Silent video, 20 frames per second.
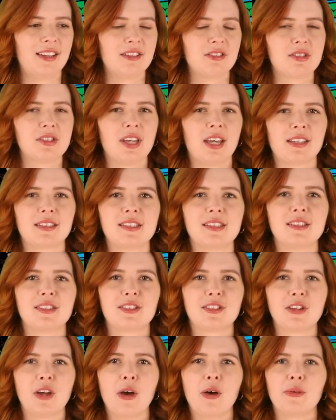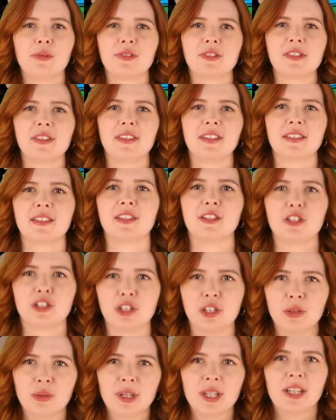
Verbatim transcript: sexist tones in this issue.